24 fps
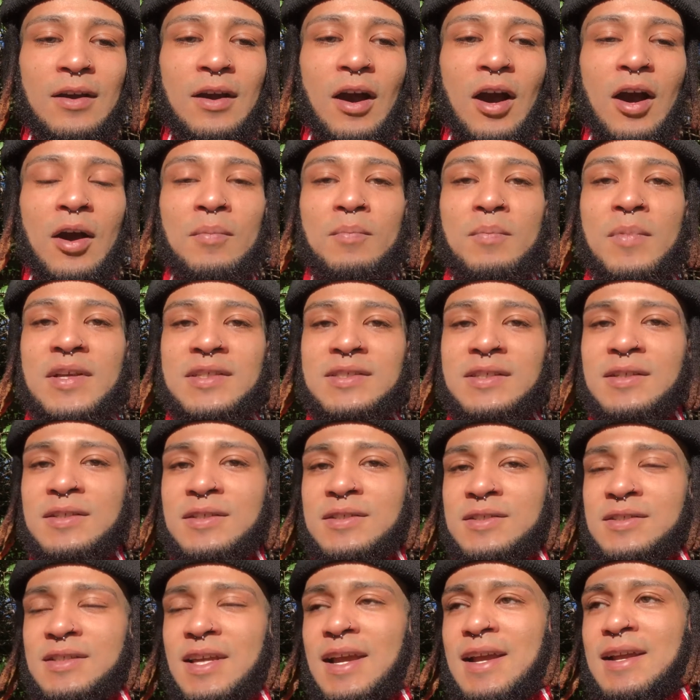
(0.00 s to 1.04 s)
a
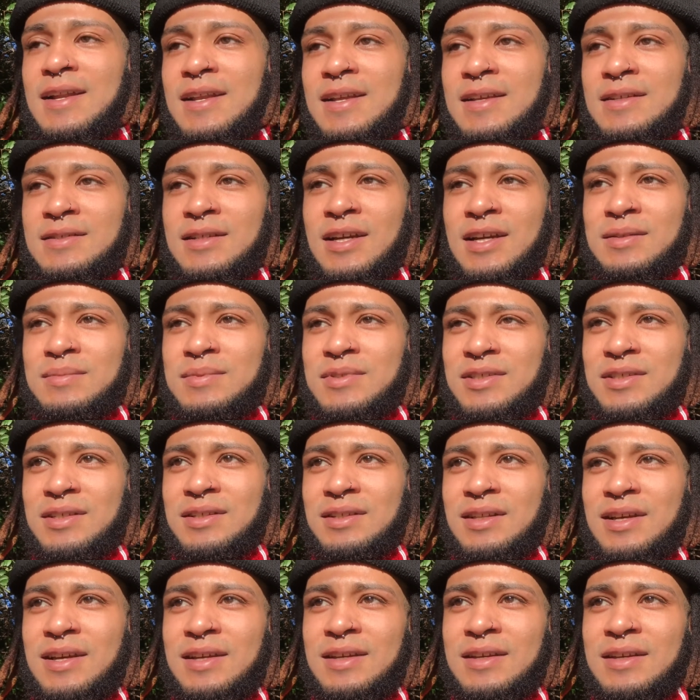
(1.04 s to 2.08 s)
misunderstanding type
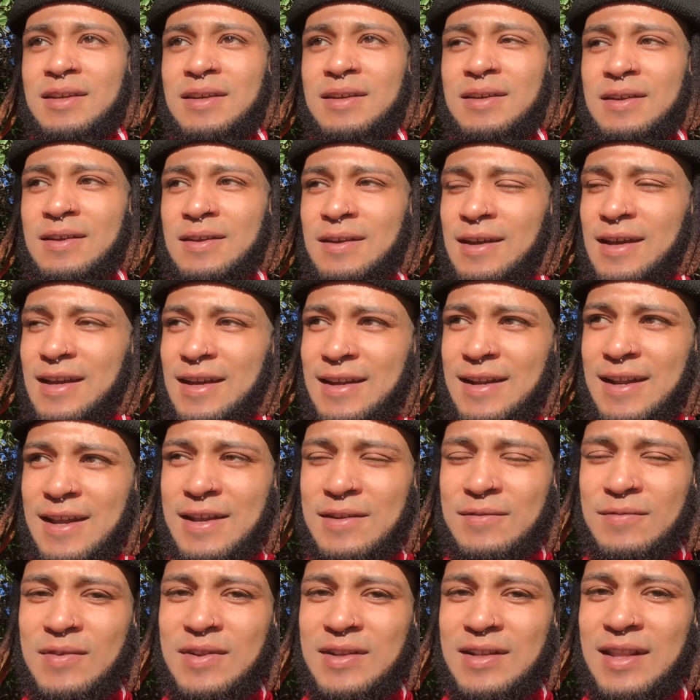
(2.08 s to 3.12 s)
shit. Like, it ain't
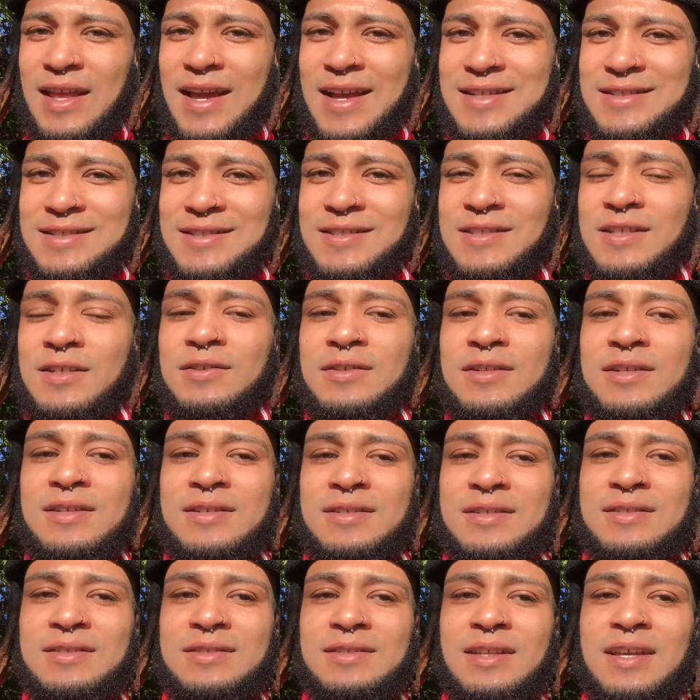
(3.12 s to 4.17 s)
even that
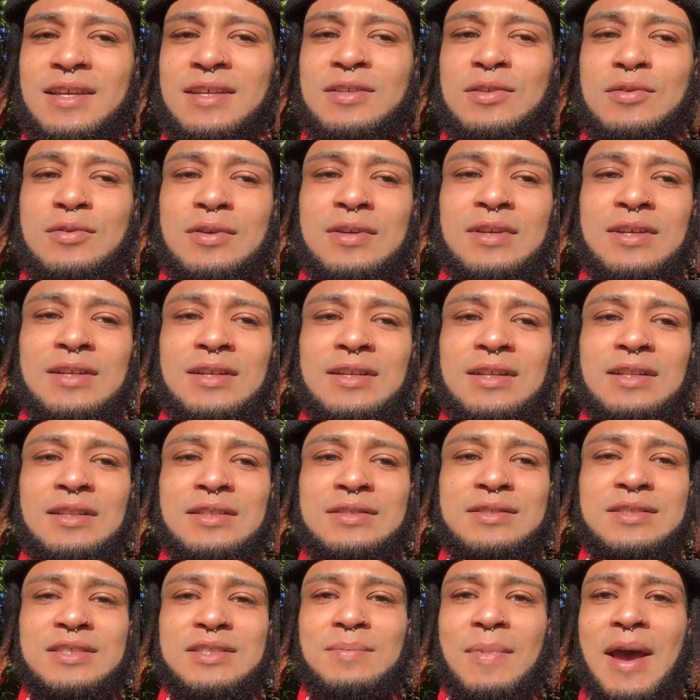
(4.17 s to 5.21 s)
serious. Like, you could have
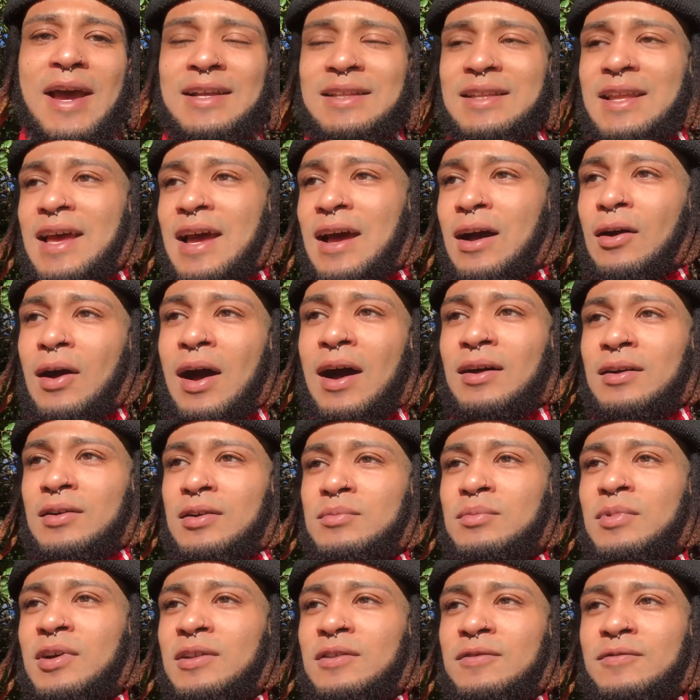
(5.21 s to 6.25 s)
smacked the hell out of a
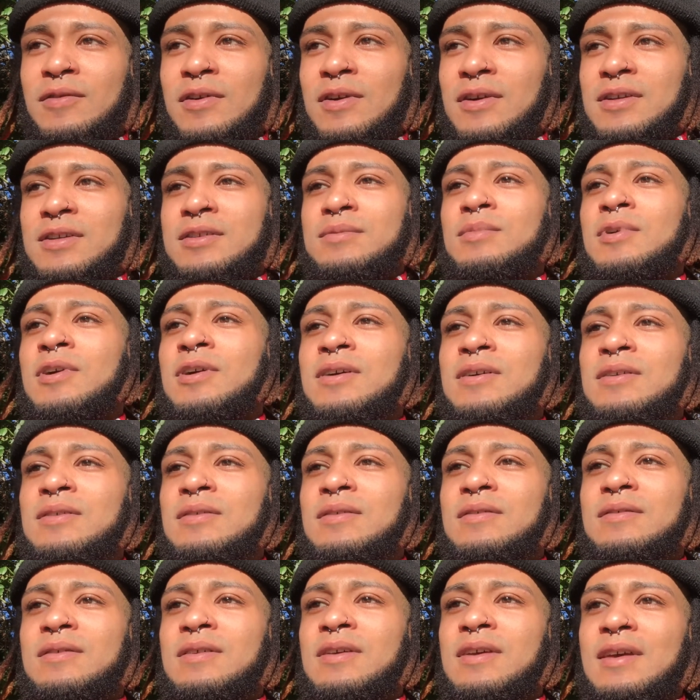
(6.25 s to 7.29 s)
motherfucker, bro,
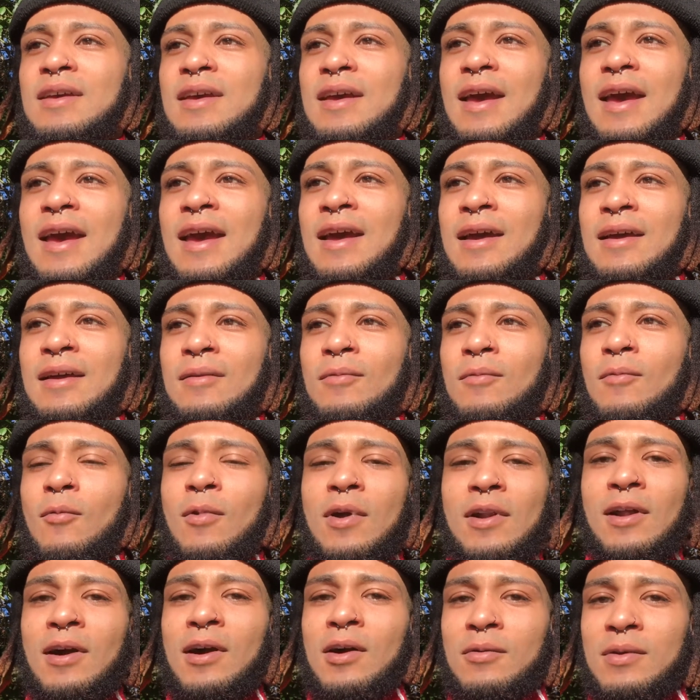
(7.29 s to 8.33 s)
and
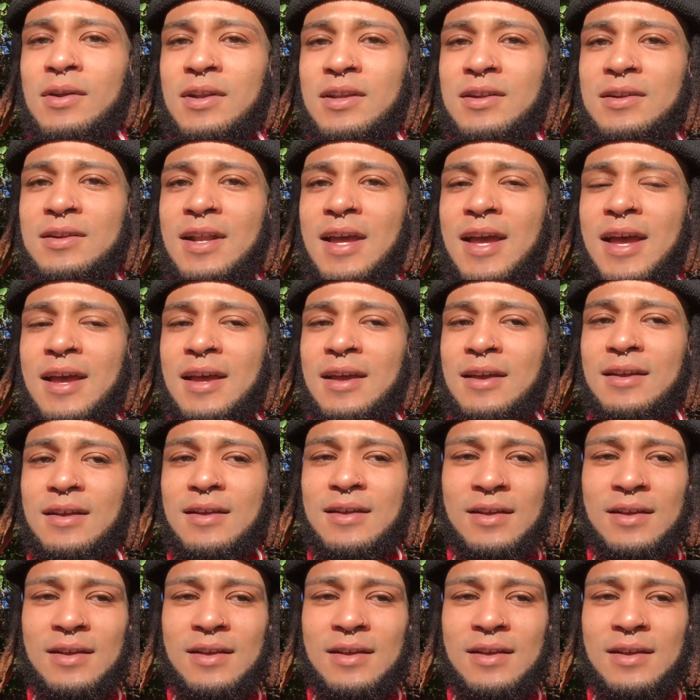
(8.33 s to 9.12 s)
went on with your day.